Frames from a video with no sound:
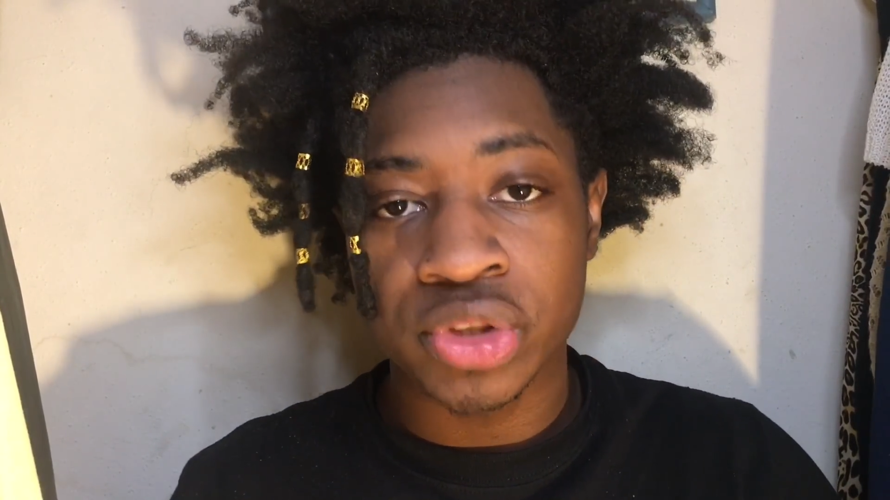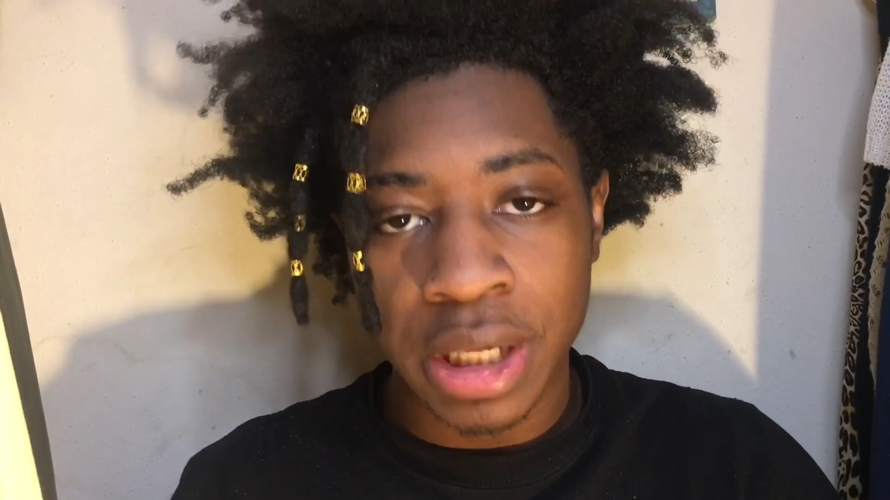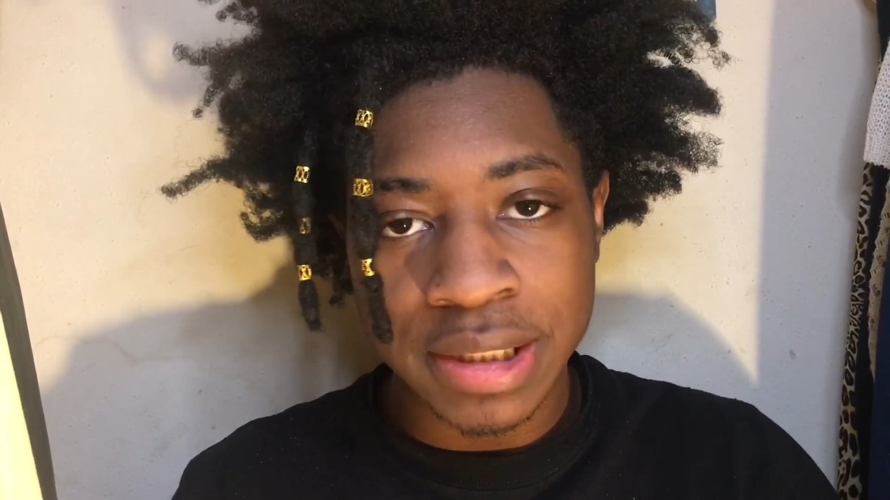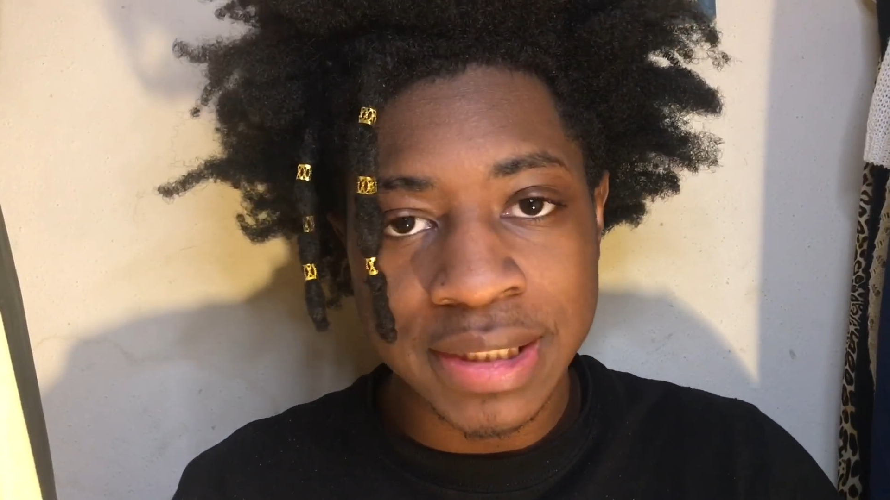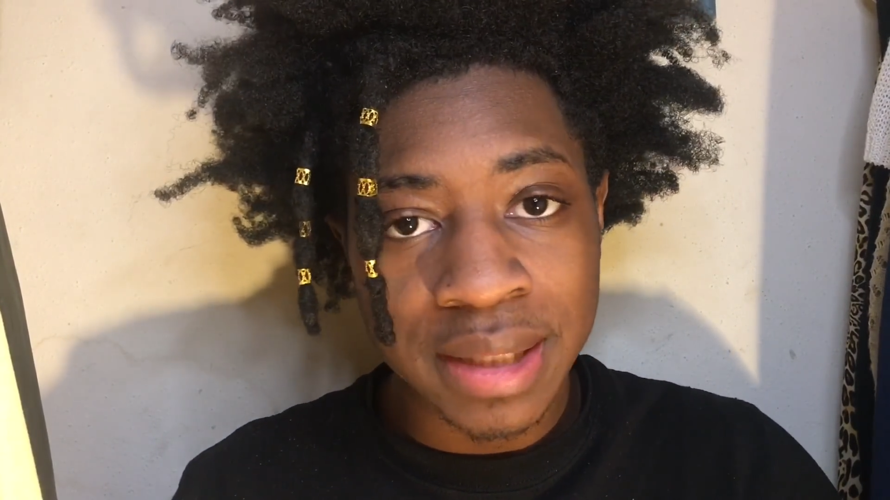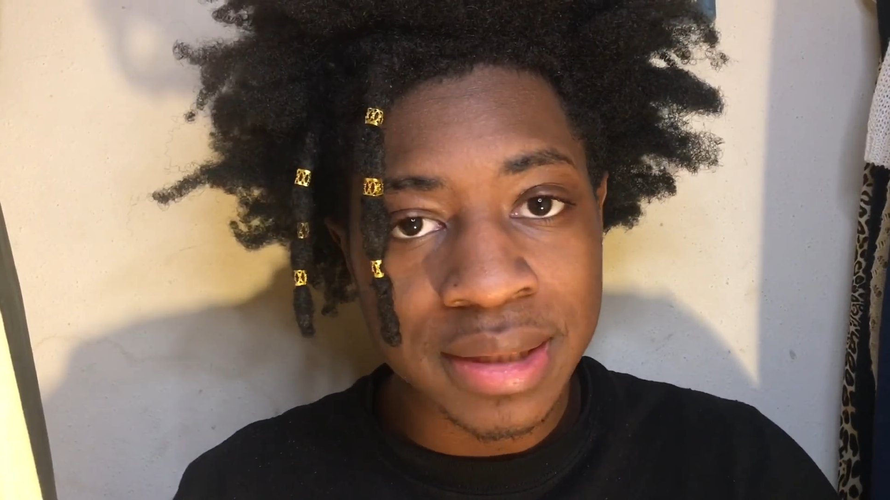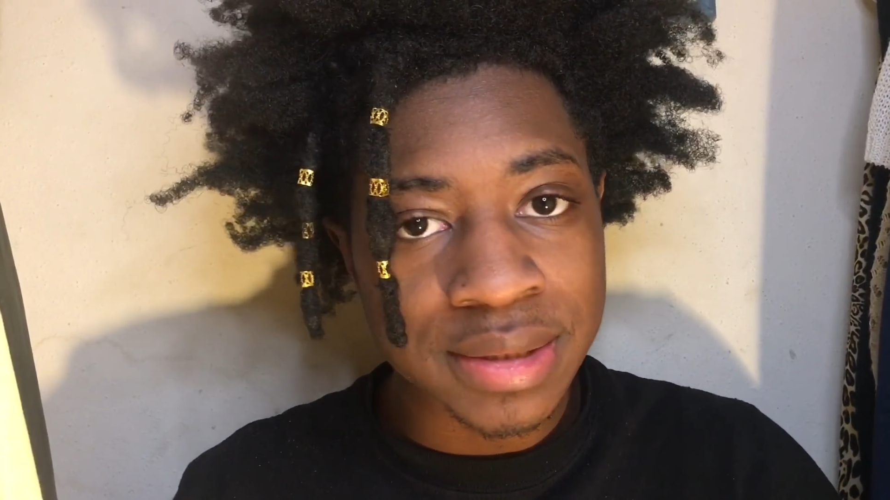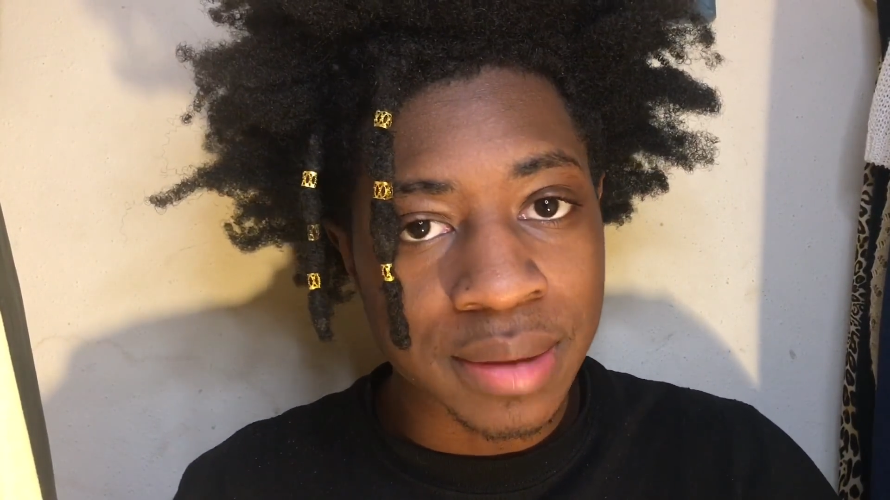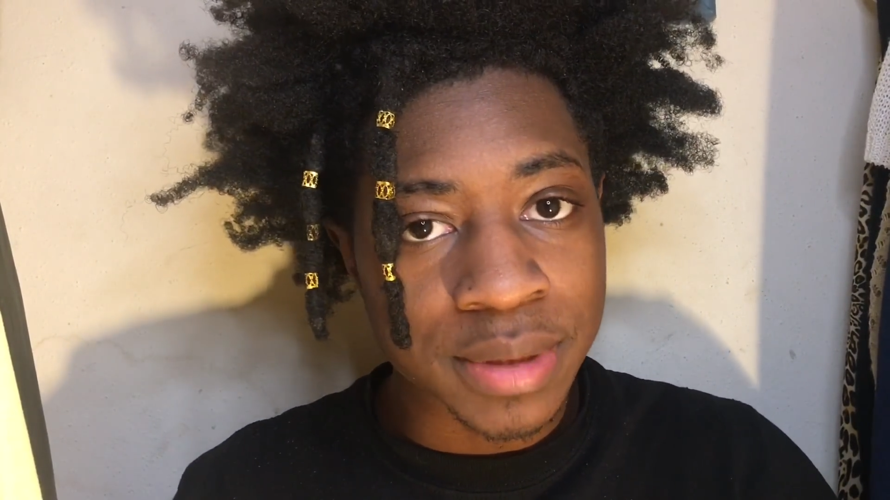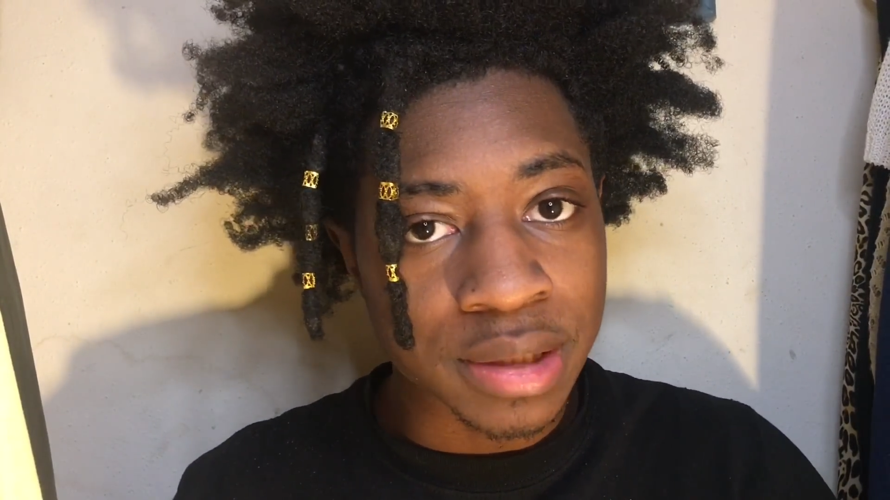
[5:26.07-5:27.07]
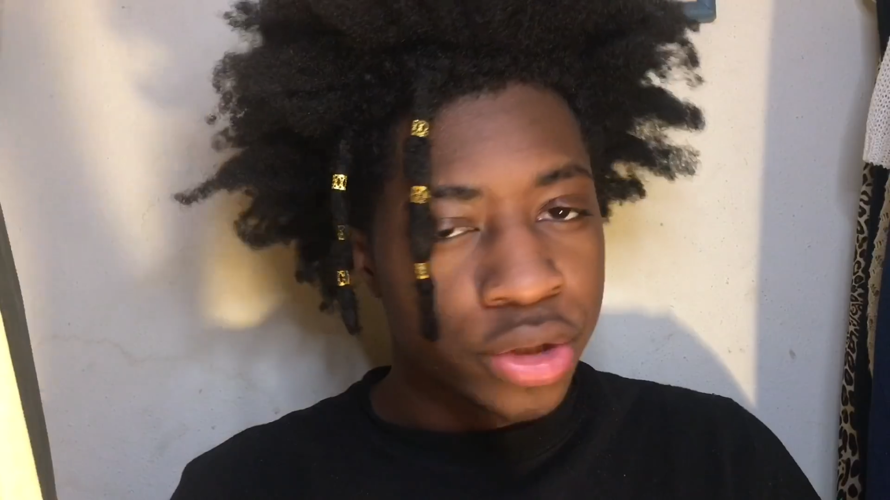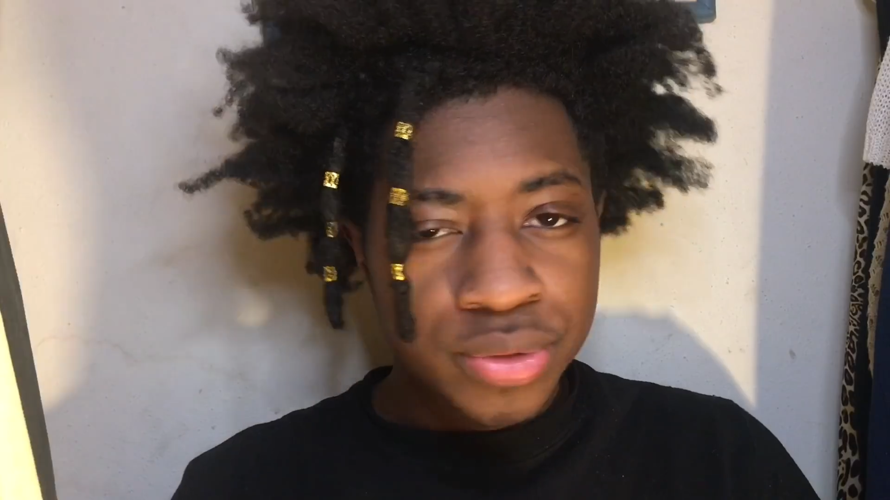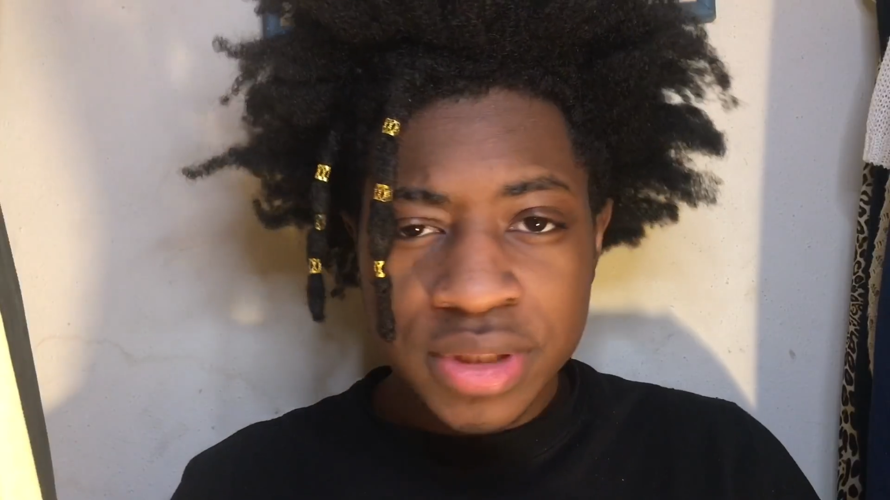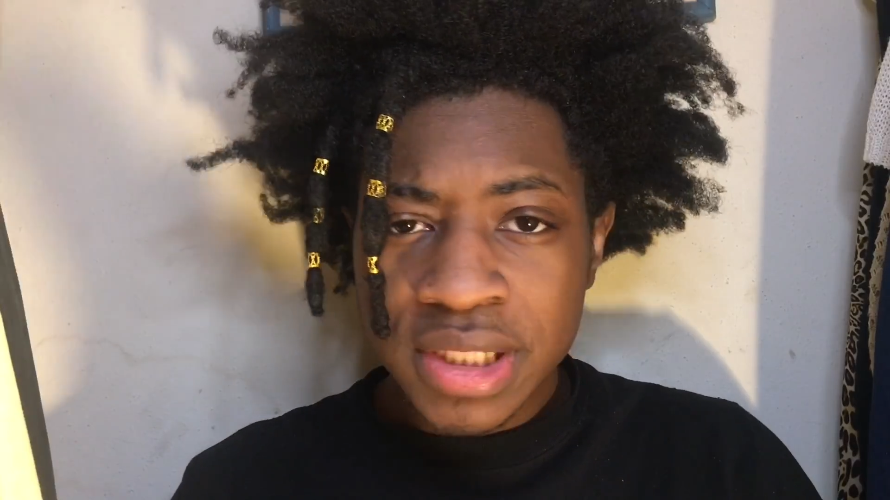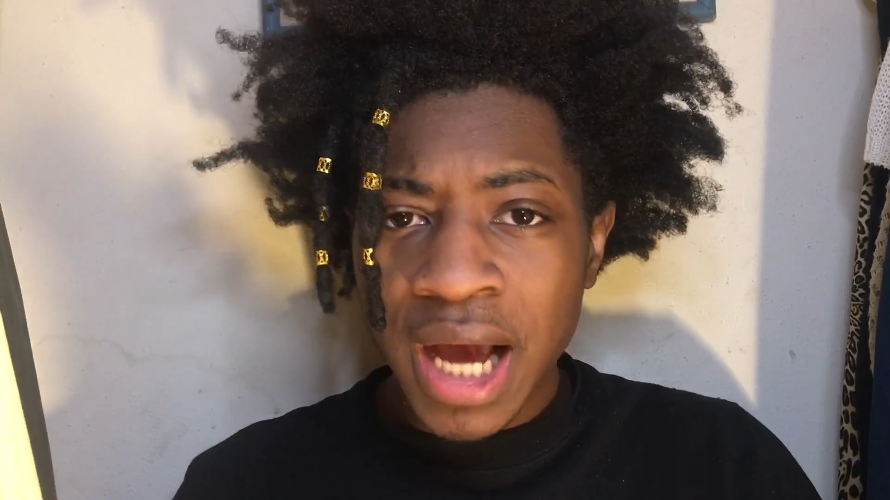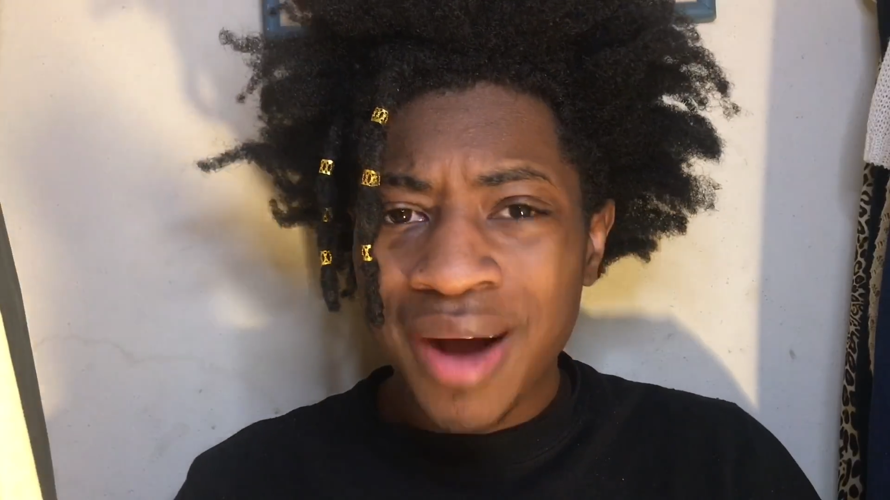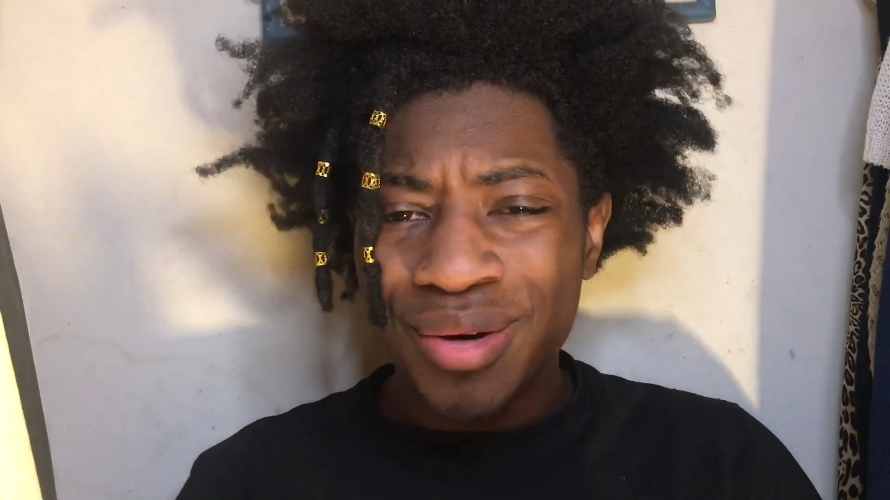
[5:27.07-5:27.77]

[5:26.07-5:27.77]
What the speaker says: trying to tell us something. You see how